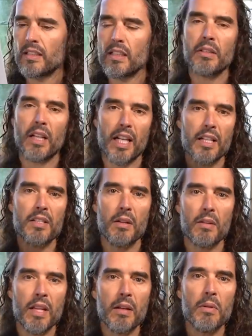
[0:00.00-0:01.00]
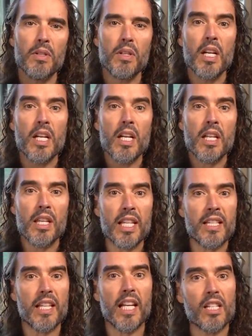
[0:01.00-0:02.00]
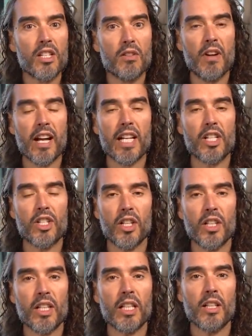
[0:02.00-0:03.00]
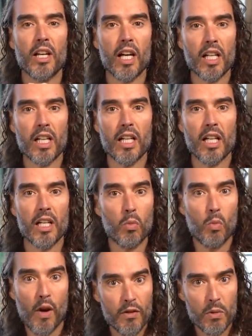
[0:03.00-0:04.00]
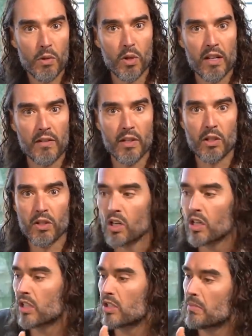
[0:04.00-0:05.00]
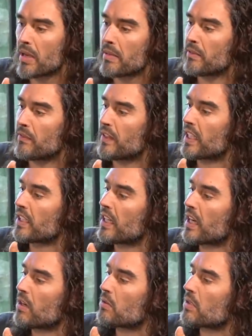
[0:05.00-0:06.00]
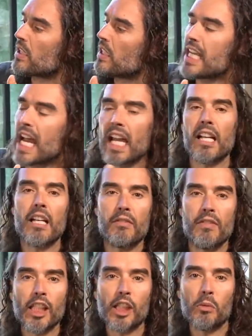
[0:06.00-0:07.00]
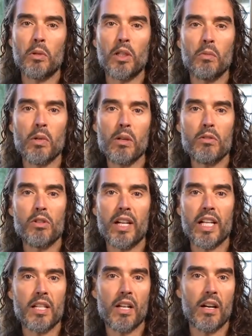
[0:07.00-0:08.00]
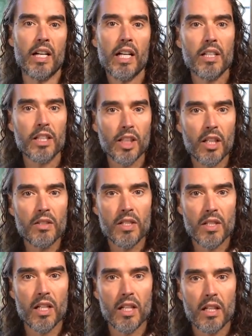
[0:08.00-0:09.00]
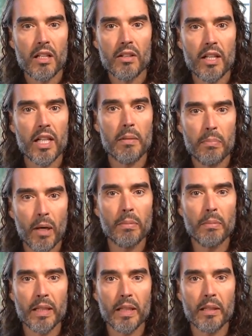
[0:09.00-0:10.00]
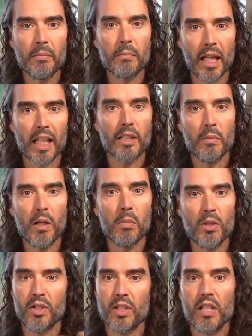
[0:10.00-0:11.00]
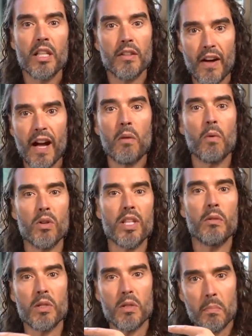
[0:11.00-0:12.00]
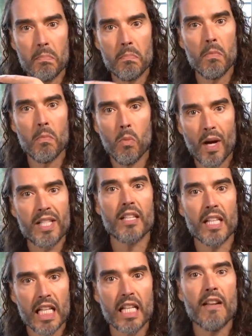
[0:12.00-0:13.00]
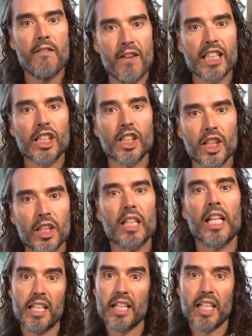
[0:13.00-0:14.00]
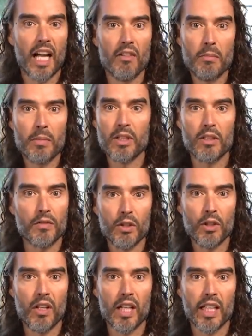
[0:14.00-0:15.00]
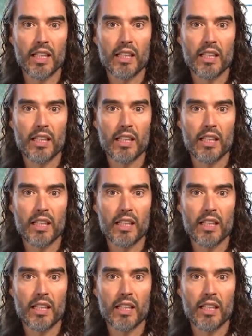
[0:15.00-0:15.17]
Okay, so there was this insurrection that occurred, whether you agree with it or not, because you maybe think that old Yanukovych weren't the world's greatest guy, and the chances are that he probably bloody well wasn't. The fact was there was Western intervention in the government of Ukraine.